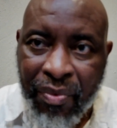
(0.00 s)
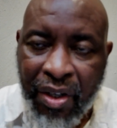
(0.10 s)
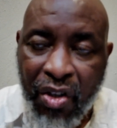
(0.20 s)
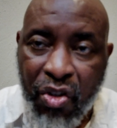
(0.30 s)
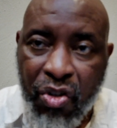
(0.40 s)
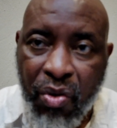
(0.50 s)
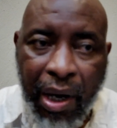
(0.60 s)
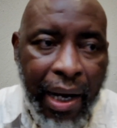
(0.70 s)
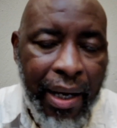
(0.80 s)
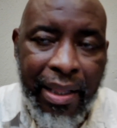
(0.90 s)
You
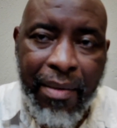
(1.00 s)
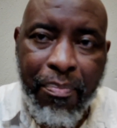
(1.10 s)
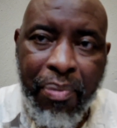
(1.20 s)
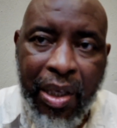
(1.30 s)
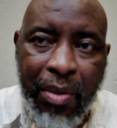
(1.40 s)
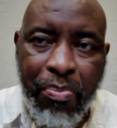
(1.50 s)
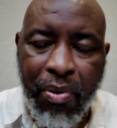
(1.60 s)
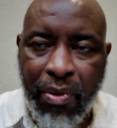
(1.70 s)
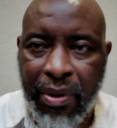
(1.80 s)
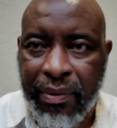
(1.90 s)
are the people
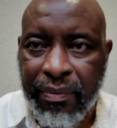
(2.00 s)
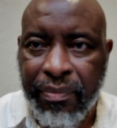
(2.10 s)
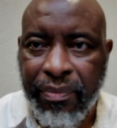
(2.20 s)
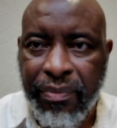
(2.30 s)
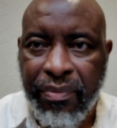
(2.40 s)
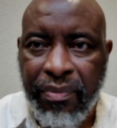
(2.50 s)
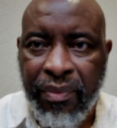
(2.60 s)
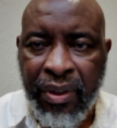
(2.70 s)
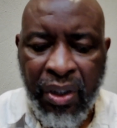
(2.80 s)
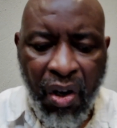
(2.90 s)

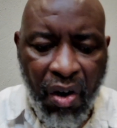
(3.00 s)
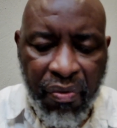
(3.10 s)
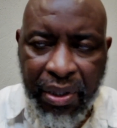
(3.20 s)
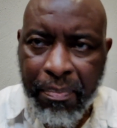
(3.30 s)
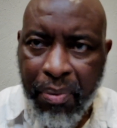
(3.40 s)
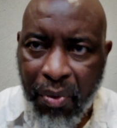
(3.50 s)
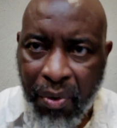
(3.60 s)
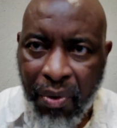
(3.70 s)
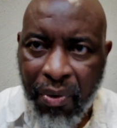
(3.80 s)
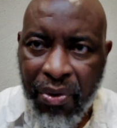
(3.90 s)
of the
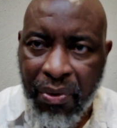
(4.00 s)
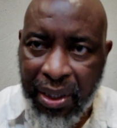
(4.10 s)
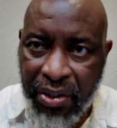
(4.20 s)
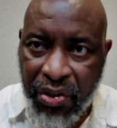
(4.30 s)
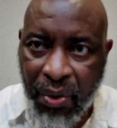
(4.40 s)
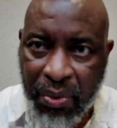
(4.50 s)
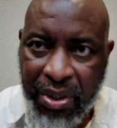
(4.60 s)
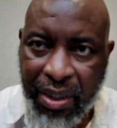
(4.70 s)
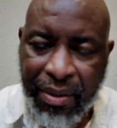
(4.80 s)
book. You are the chosen.